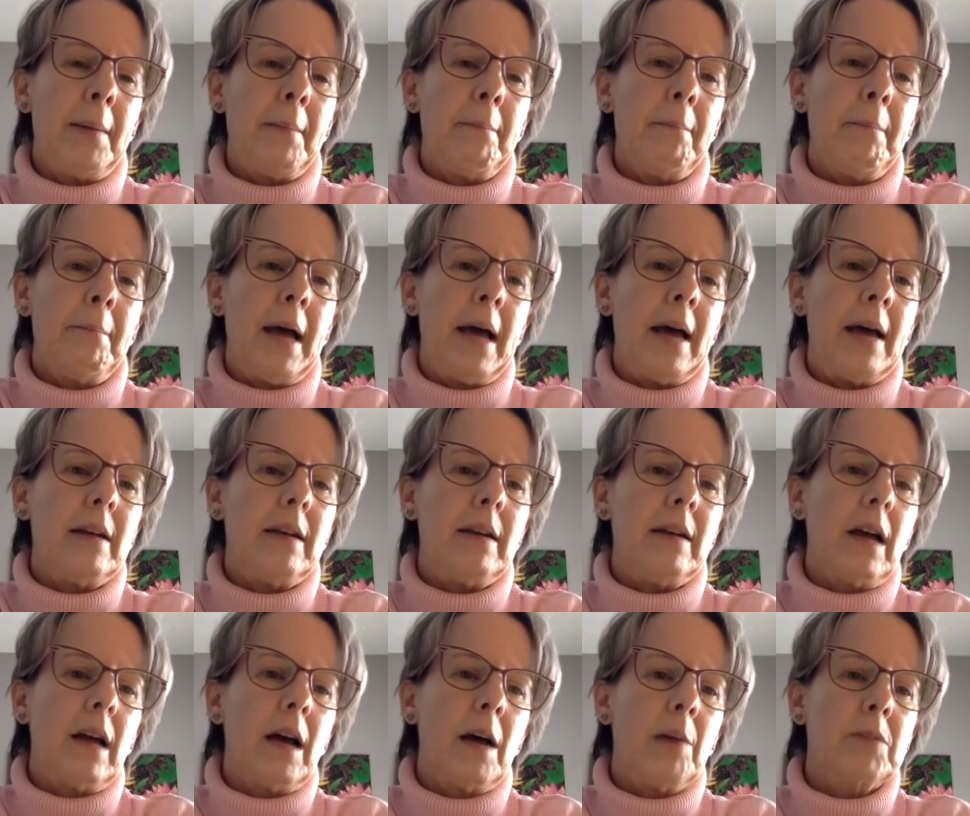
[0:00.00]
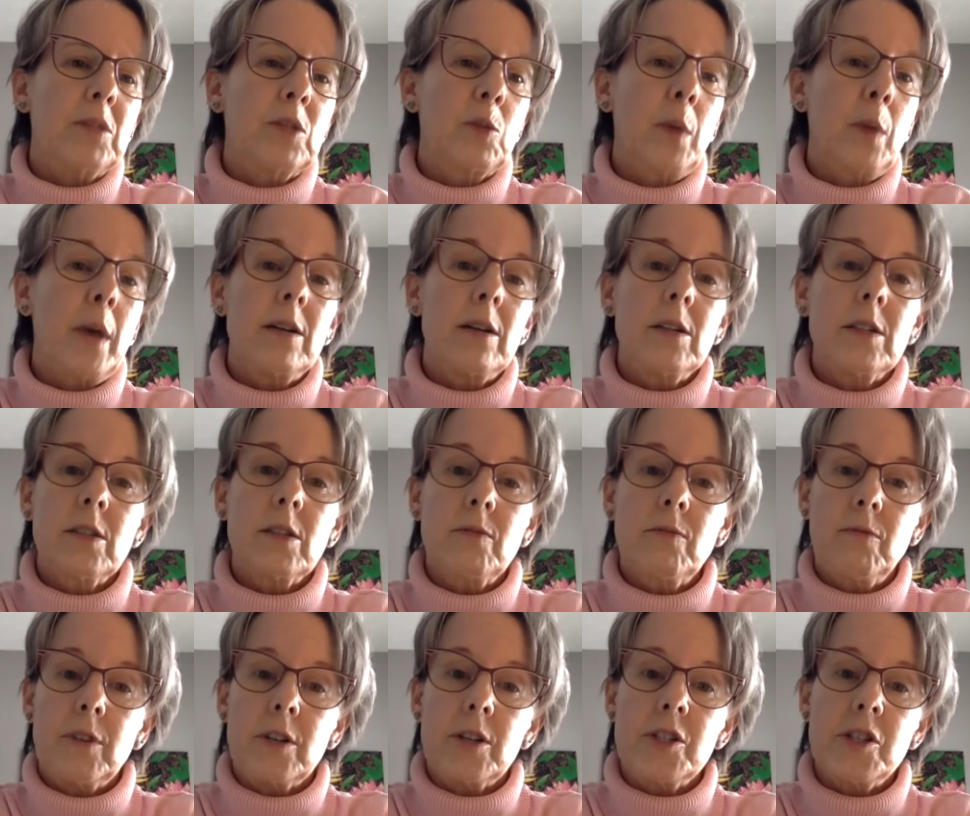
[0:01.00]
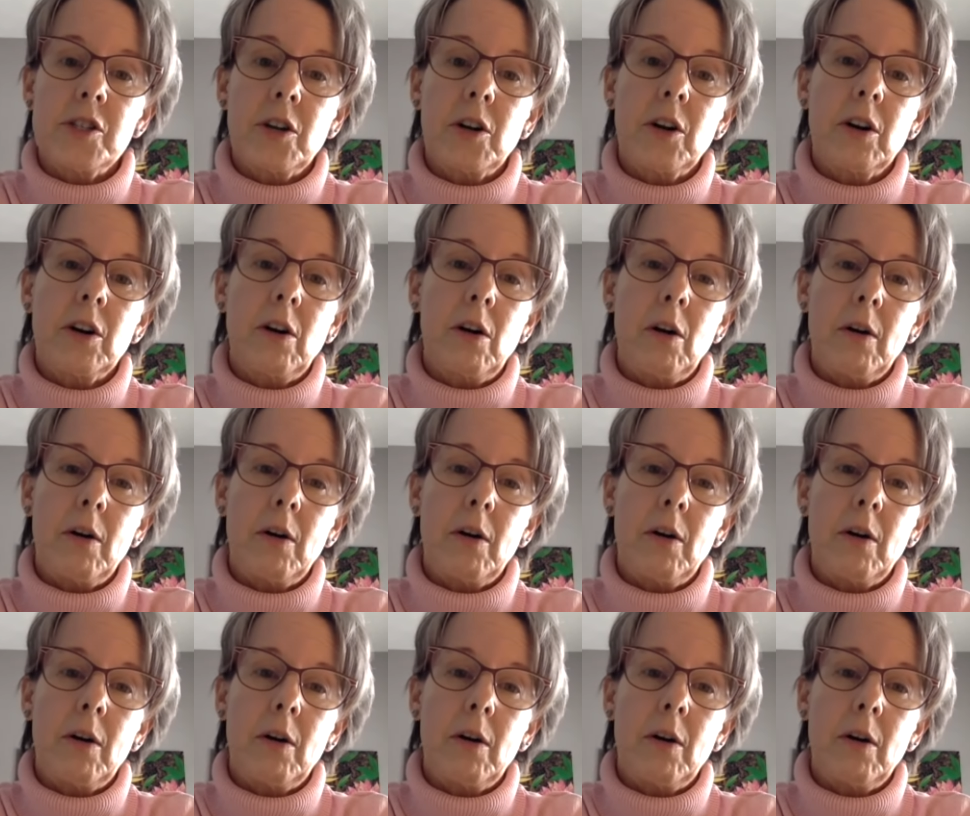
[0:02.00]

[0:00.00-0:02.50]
but um, sweaters for sure,